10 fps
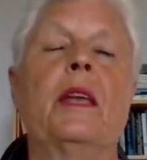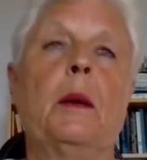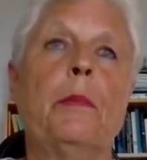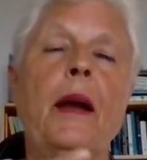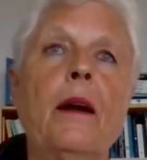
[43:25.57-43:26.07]

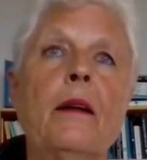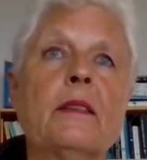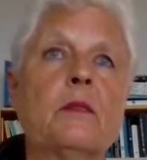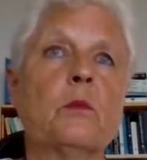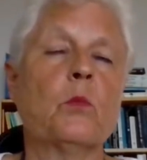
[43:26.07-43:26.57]
their
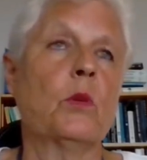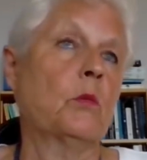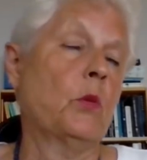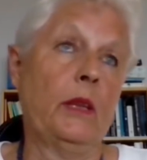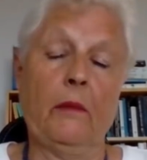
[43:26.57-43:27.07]
parents,
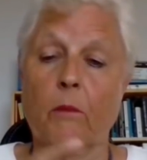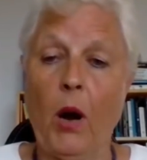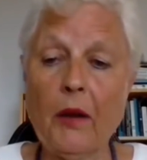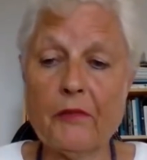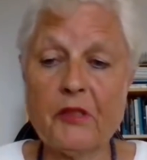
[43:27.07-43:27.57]
what their
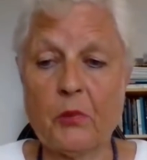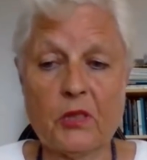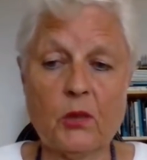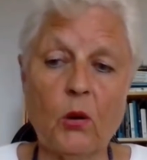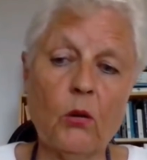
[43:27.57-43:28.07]
wives
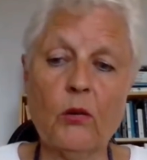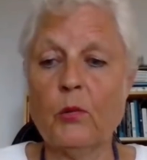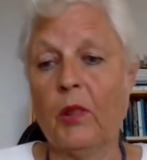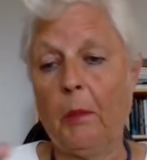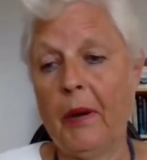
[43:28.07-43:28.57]
was called,
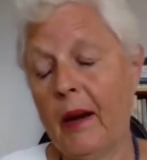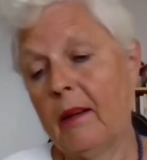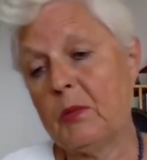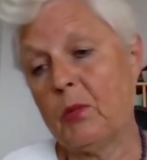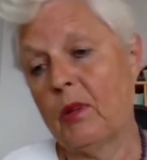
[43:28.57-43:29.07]
who their
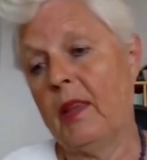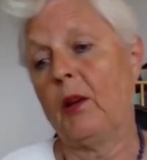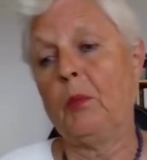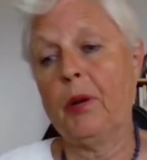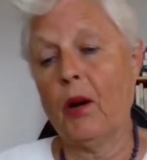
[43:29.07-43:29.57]
parents were. They
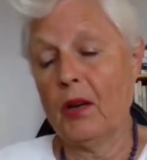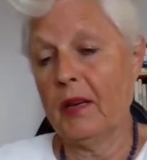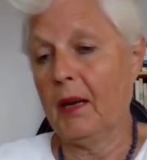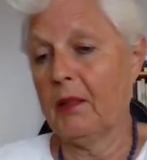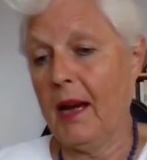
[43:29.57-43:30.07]
could
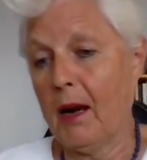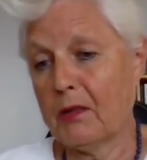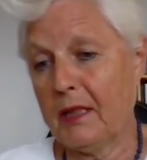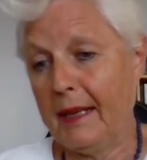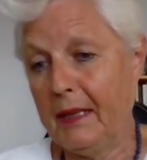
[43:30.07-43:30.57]
point out the
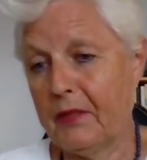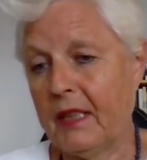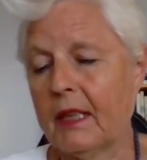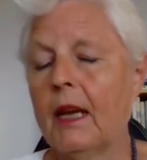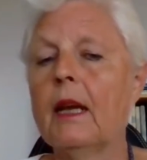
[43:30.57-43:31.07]
house they lived
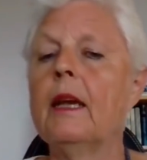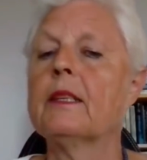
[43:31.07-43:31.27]
in.